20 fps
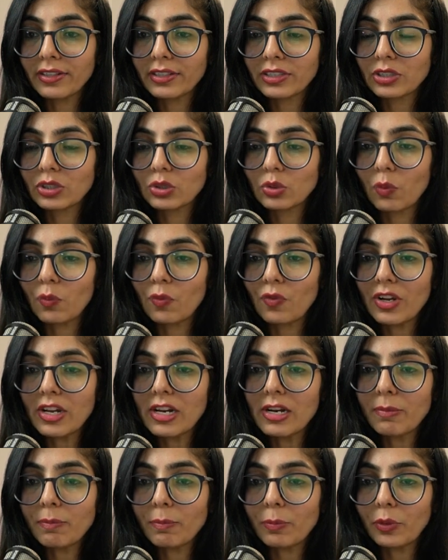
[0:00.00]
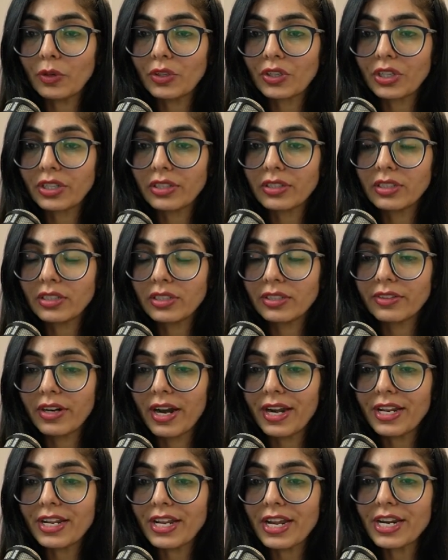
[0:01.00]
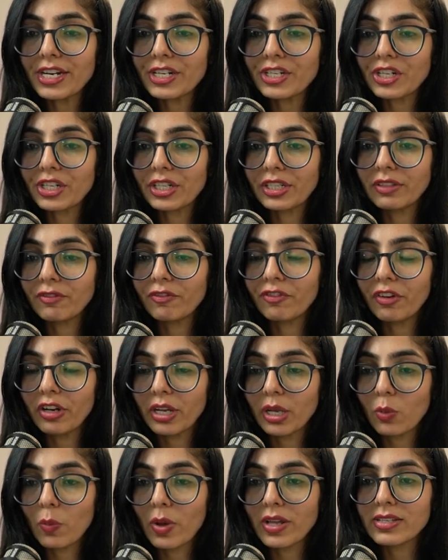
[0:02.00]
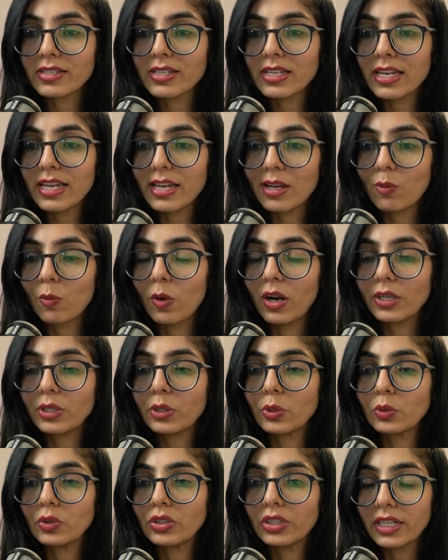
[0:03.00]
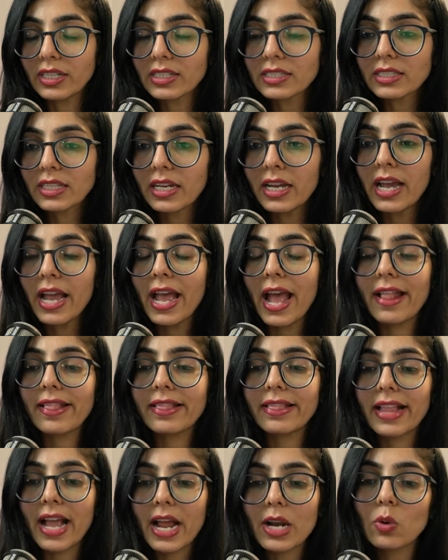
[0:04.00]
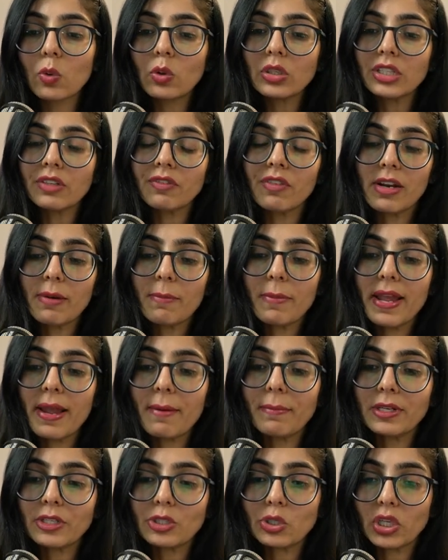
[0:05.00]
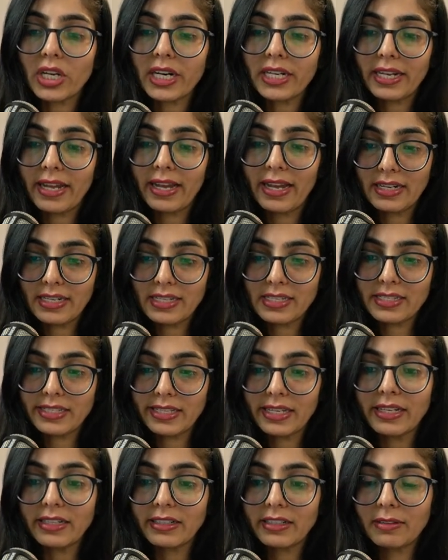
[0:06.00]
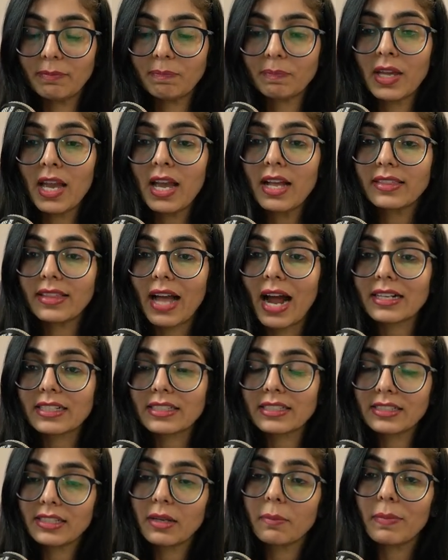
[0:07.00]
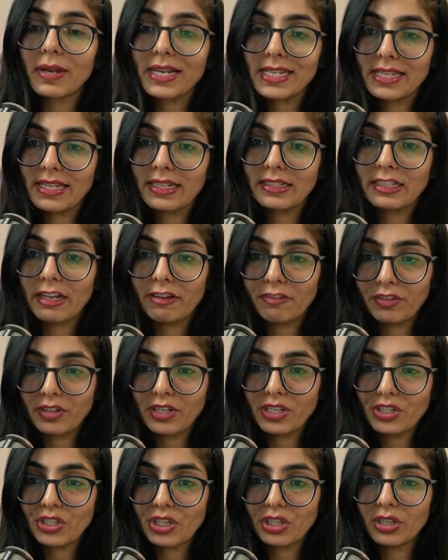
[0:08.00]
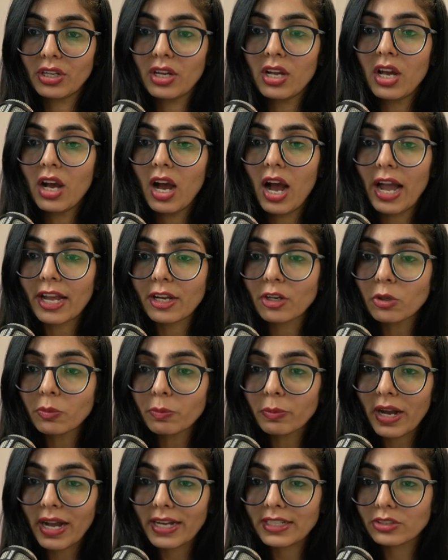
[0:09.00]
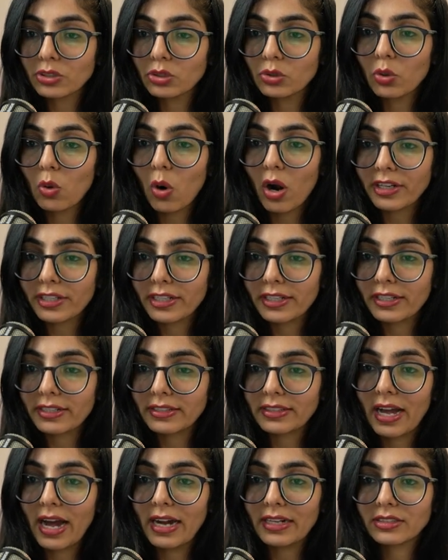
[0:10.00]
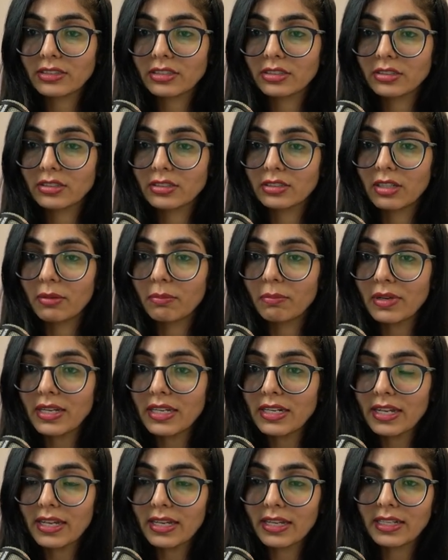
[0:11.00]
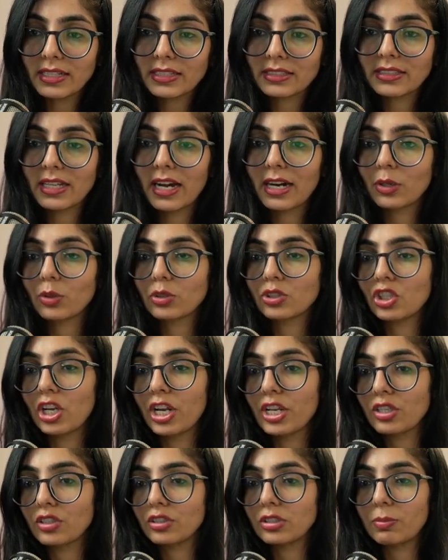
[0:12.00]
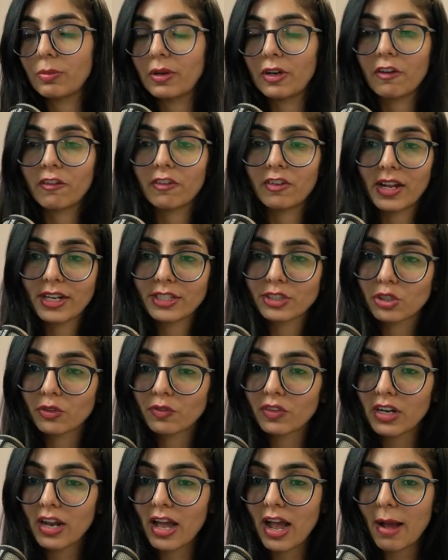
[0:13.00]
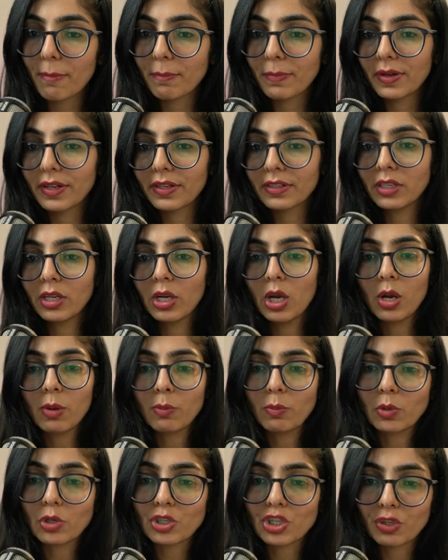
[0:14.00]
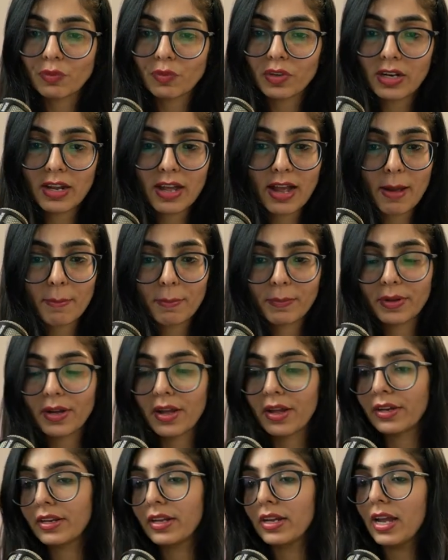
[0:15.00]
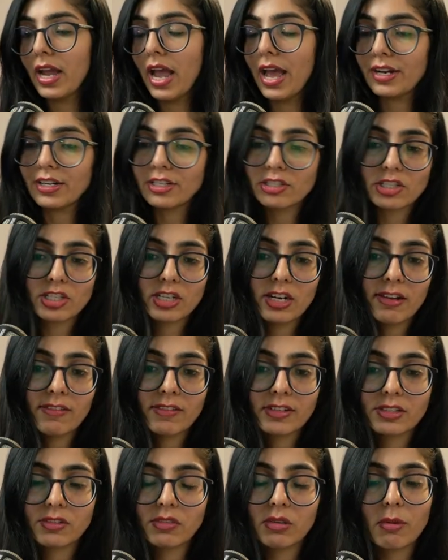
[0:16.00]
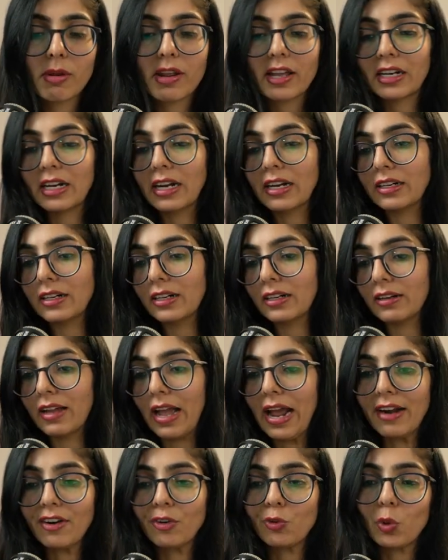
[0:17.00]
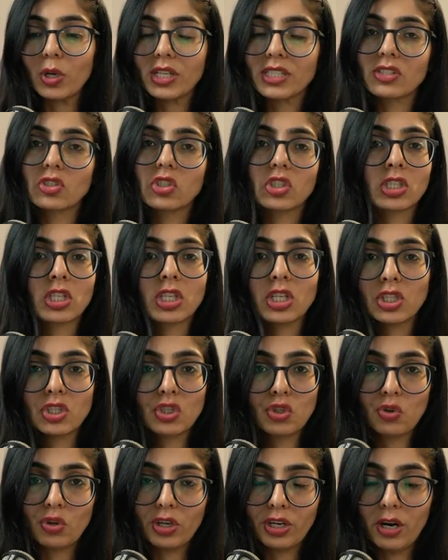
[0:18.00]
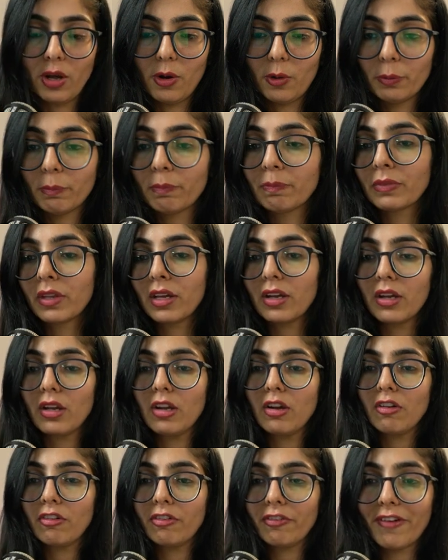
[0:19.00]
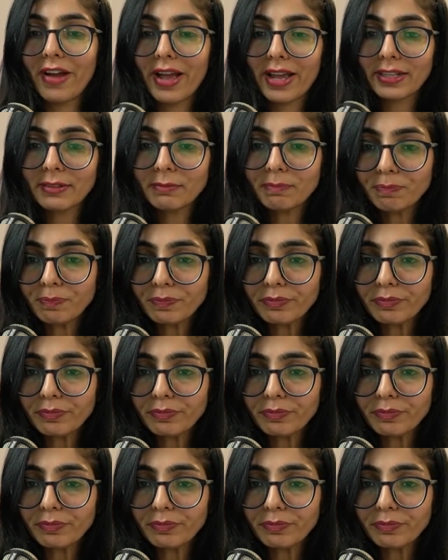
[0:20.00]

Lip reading: So we'll put radiation frequency equal to this, and then only we'll be able to get any signal. That is the basic definition. I hope guys you got it, that the meaning is that change of spin of electron will happen, motion will happen, energy levels will be created, and rest is history now. Fine.